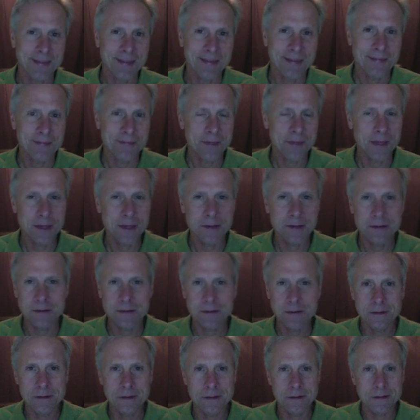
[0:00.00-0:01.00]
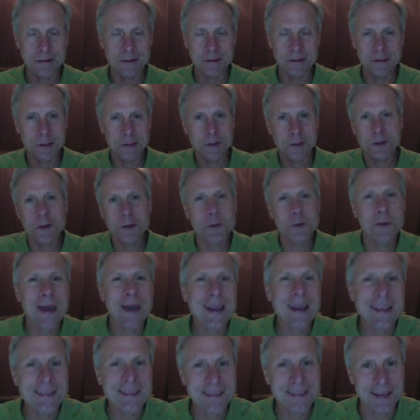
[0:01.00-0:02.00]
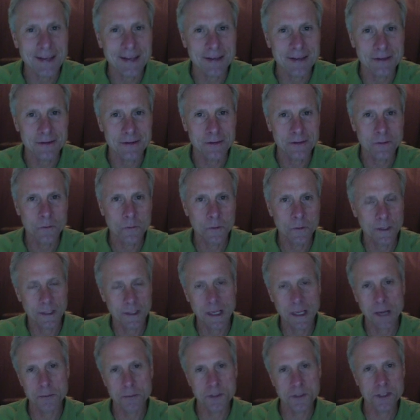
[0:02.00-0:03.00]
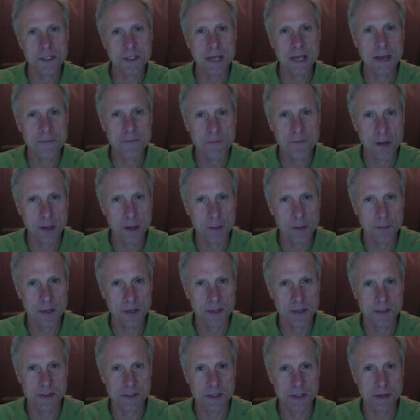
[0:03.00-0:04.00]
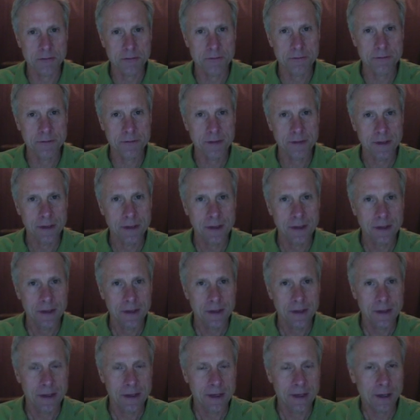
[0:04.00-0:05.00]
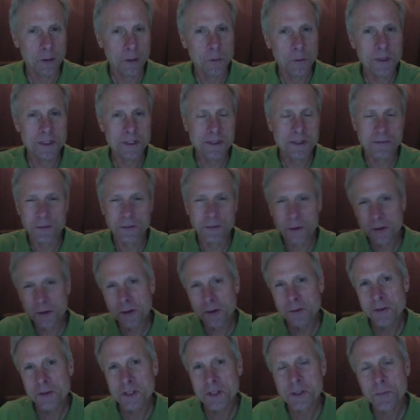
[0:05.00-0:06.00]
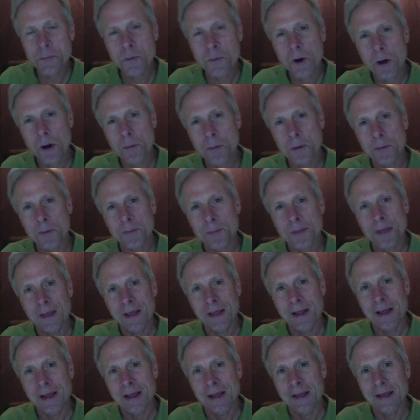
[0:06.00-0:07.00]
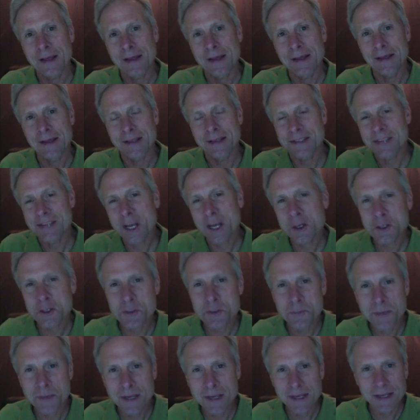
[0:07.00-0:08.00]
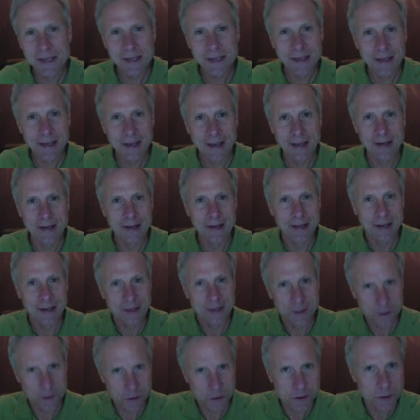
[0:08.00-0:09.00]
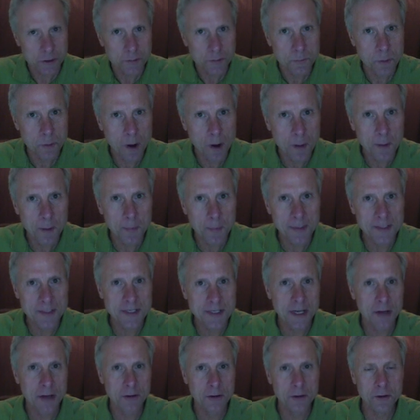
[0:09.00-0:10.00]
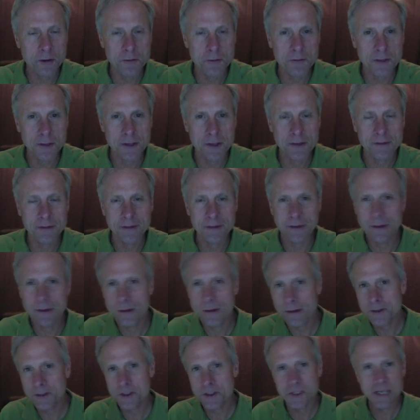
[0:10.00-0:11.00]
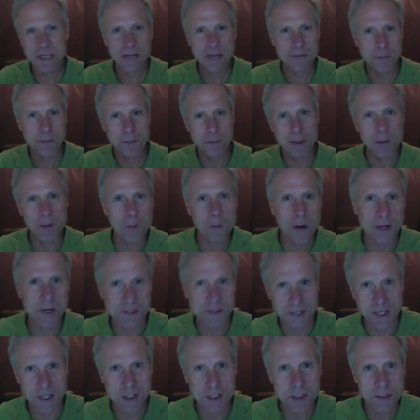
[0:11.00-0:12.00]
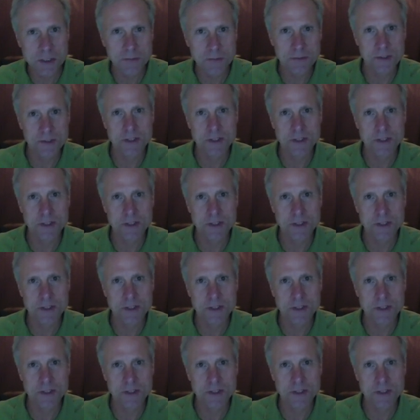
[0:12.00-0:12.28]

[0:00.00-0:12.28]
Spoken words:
then you can do anything when it comes to time value money stuff. In other words, if you can do this problem, it tells me, and it should probably tell you, that you don't just have a memorization of this